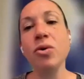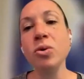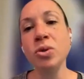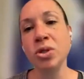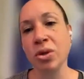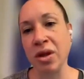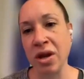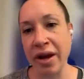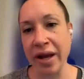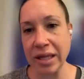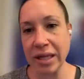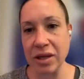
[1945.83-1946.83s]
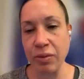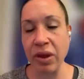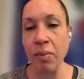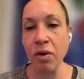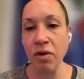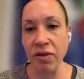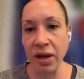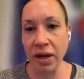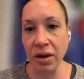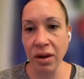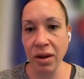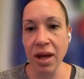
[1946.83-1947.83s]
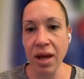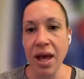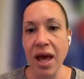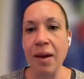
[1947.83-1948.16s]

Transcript: Those are the nuggets that really move the needle